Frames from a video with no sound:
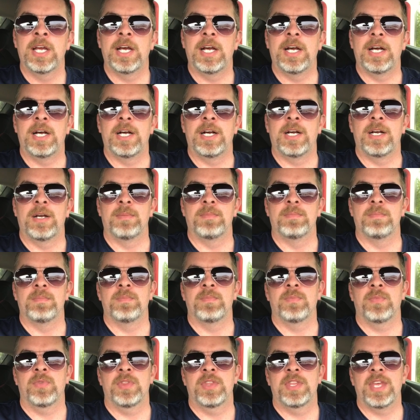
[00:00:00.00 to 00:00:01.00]

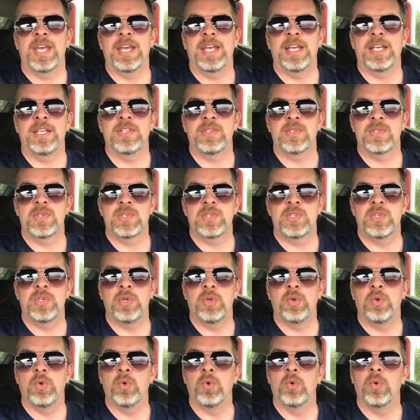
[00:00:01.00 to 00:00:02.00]
um, things
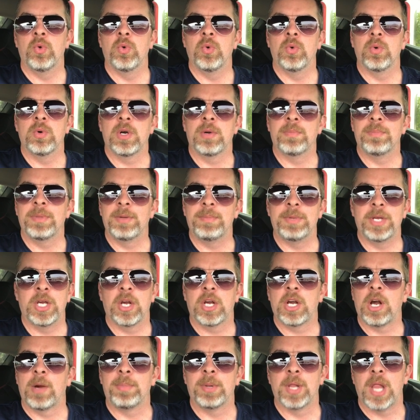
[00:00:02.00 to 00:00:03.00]
to uh, maybe
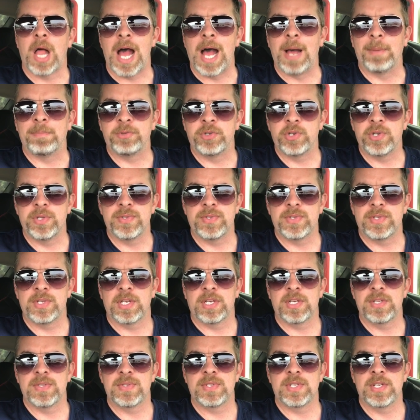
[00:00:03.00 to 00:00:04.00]
a couple options
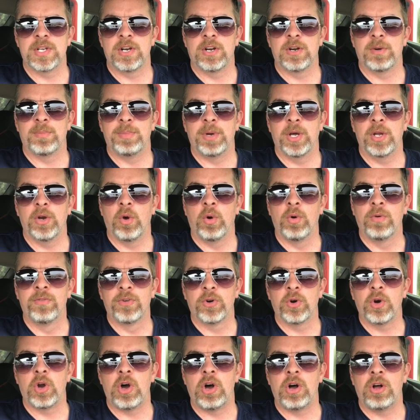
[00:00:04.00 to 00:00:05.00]
to consider. But
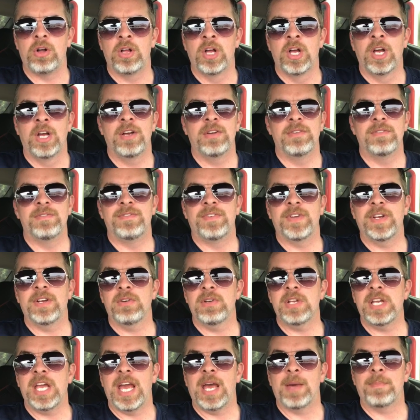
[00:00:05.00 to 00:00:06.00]
overall,
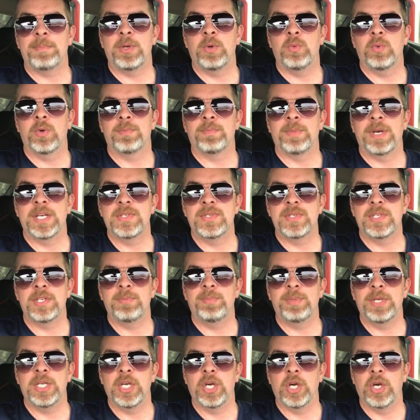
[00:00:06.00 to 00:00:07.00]
very happy with my
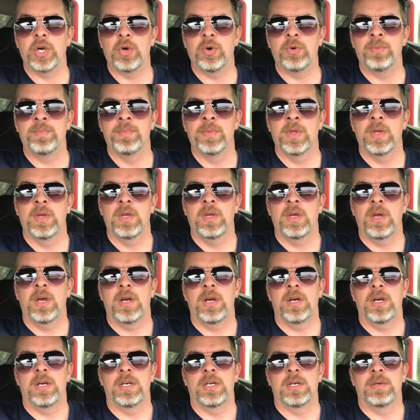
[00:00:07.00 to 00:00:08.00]
CPO.
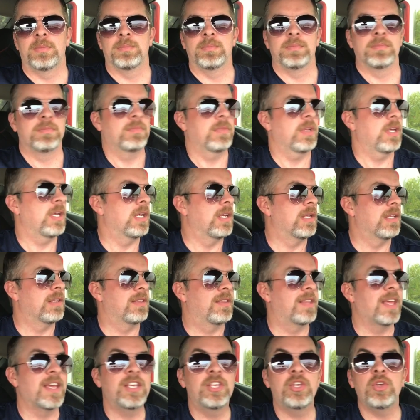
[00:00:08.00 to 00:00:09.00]
Um,
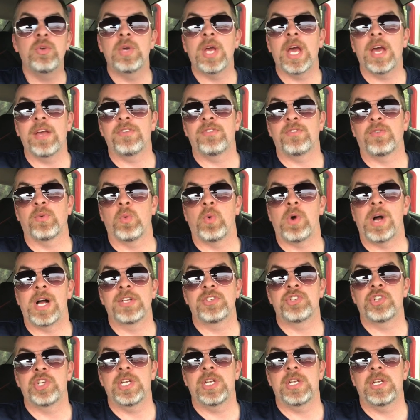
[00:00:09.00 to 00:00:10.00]
and thank you guys for
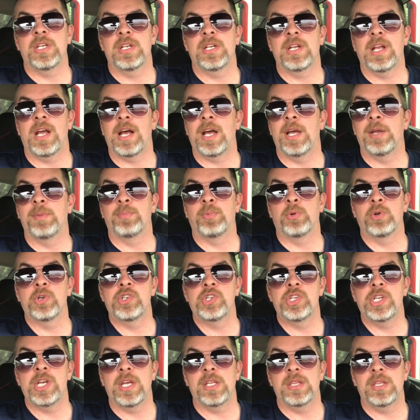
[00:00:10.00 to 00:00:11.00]
watching. I
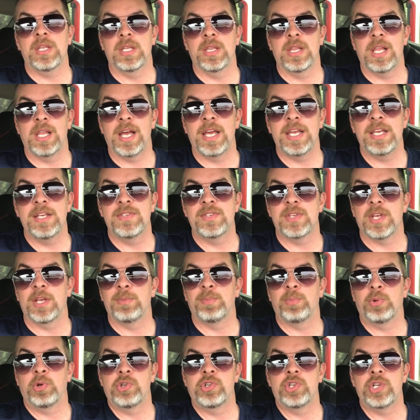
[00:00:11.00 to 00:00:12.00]
appreciate the likes. I
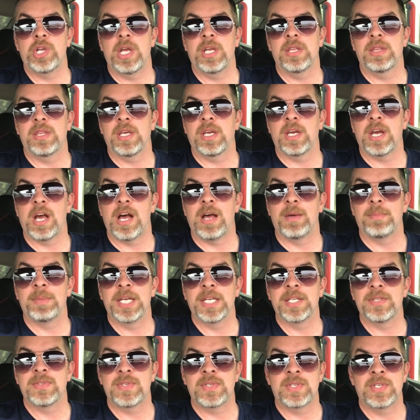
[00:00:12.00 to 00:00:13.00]
appreciate the
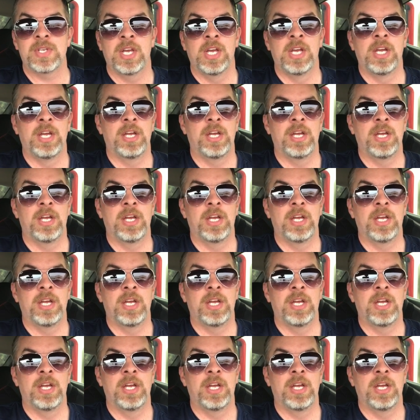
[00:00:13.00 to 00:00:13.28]
comments.